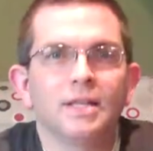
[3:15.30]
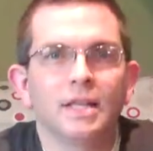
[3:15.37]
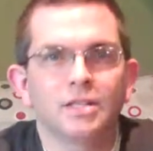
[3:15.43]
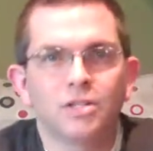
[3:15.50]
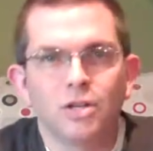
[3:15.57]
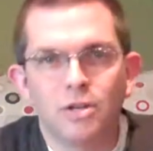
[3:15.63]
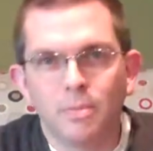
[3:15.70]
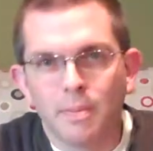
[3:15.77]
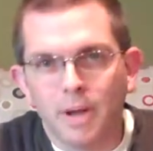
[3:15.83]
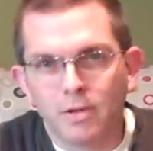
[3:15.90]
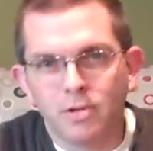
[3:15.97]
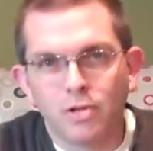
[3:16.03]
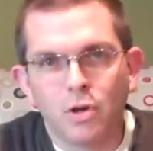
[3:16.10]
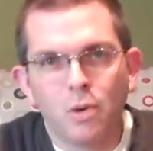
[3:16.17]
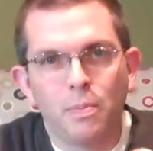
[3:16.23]
that's
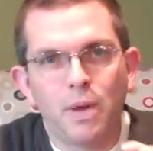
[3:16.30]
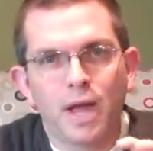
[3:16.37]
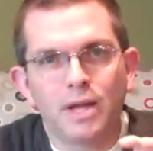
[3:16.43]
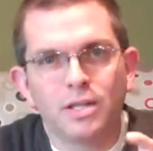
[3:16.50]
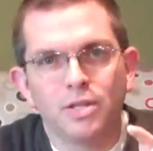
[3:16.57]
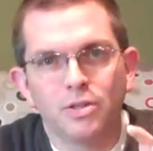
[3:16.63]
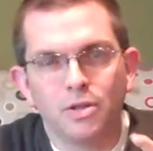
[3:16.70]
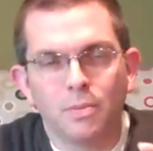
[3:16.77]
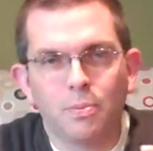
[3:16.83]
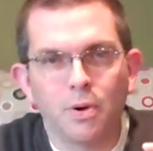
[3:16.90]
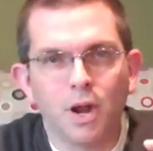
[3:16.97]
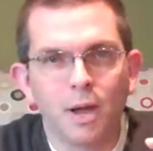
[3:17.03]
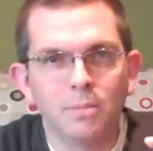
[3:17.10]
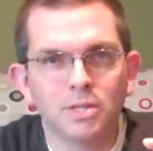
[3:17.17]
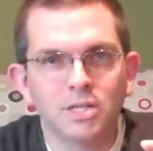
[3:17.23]
about to go back to their
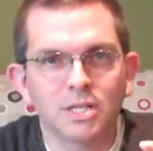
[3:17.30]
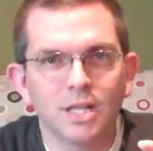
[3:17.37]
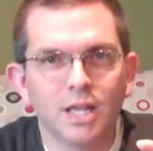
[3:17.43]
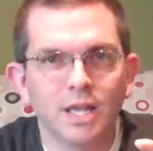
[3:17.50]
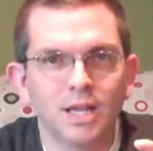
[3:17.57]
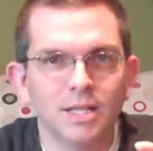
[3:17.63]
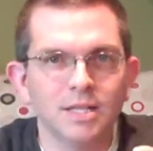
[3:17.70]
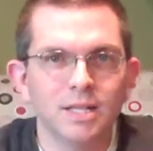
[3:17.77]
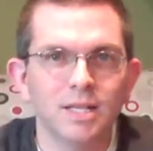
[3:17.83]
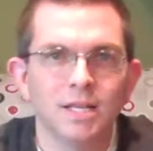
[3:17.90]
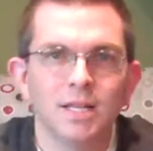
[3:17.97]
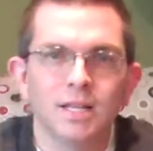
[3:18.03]
promised land.